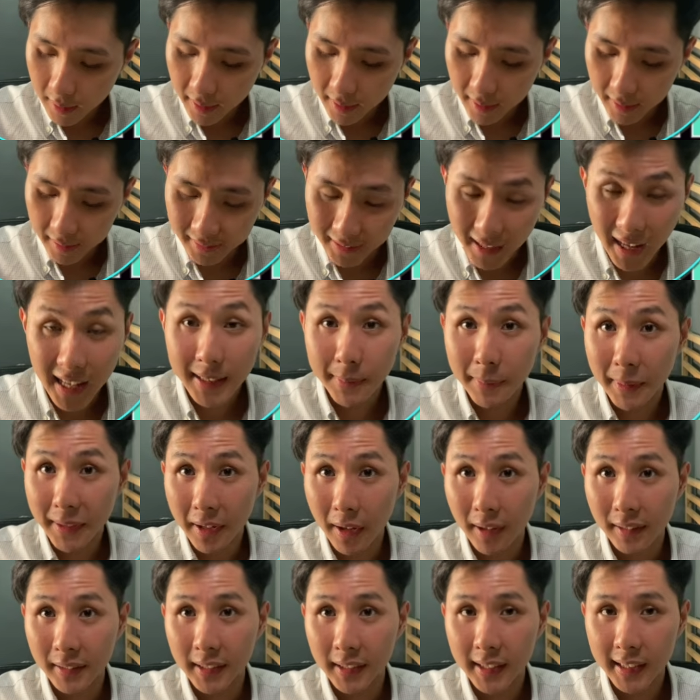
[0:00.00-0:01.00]
last but
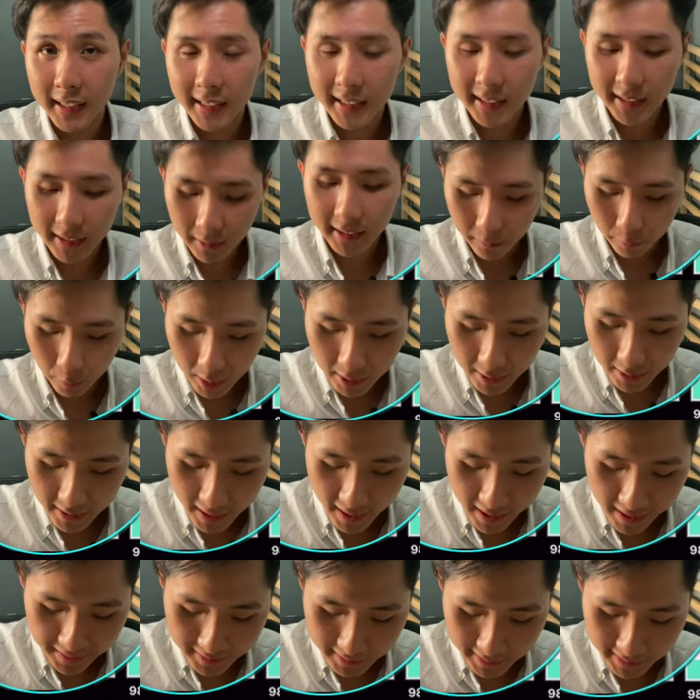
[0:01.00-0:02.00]
not least, we can
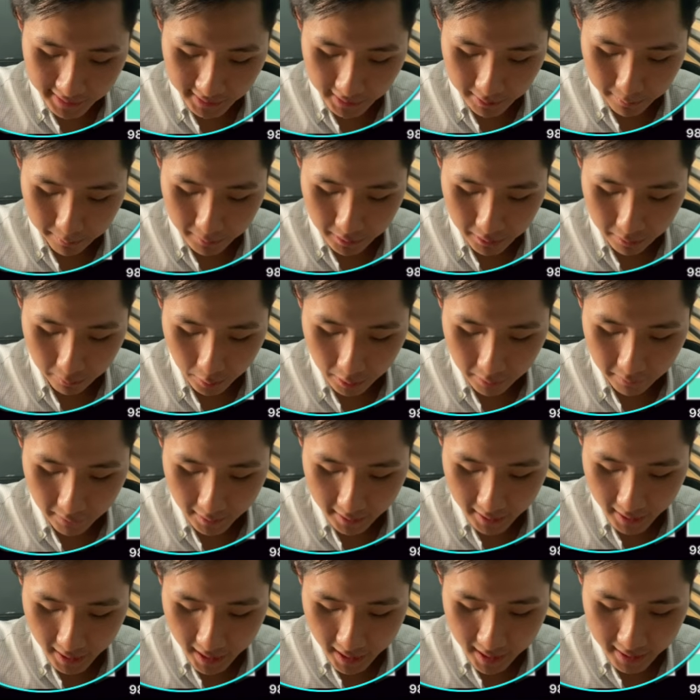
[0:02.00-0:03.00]
end the statement with
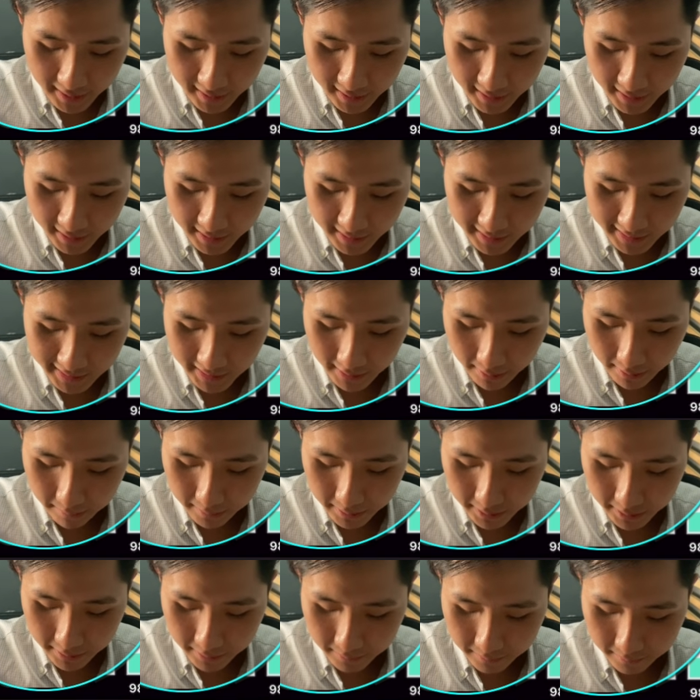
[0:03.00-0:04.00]
an end case
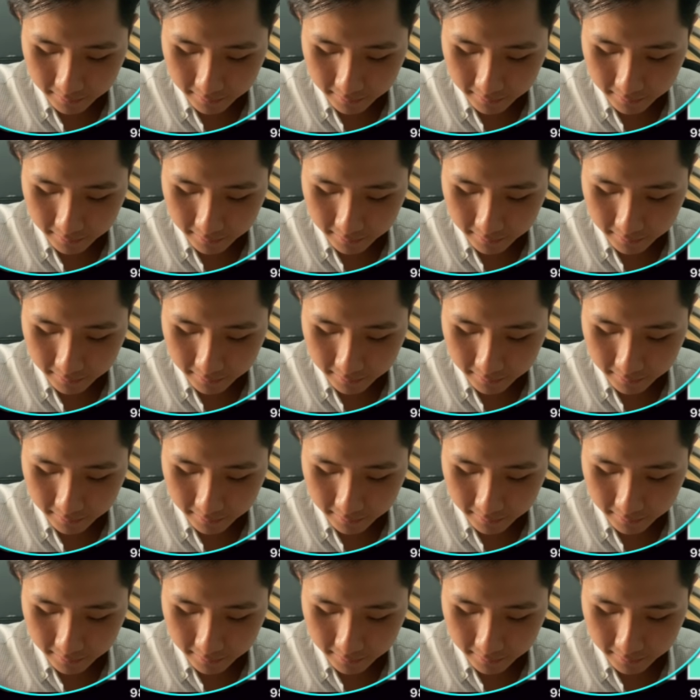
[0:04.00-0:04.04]
statement.